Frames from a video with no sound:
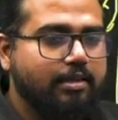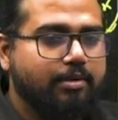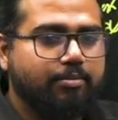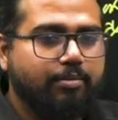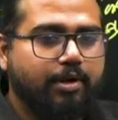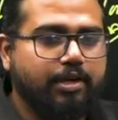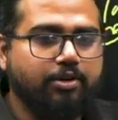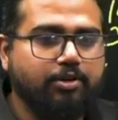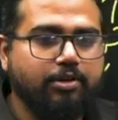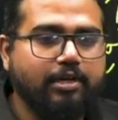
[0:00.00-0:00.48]

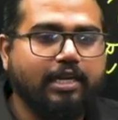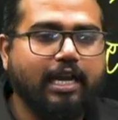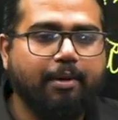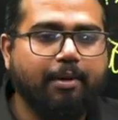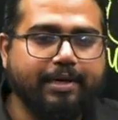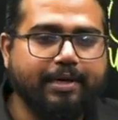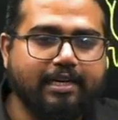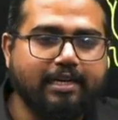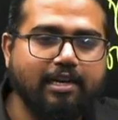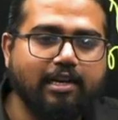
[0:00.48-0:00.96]
But on
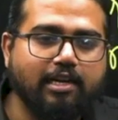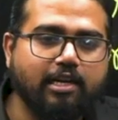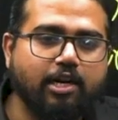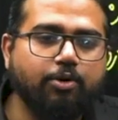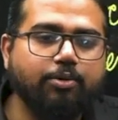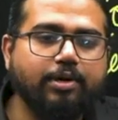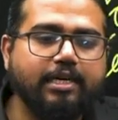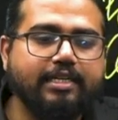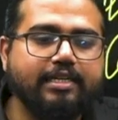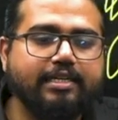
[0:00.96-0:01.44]
capital
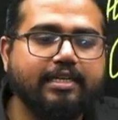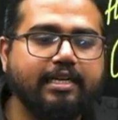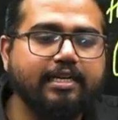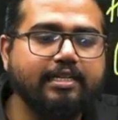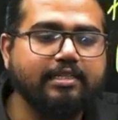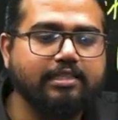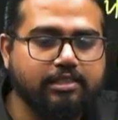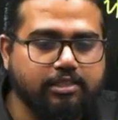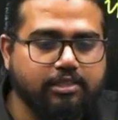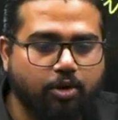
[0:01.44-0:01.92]
account, India
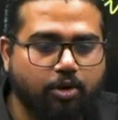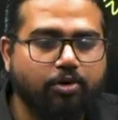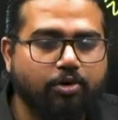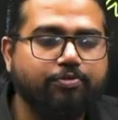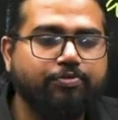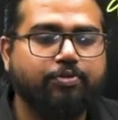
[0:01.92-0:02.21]
is not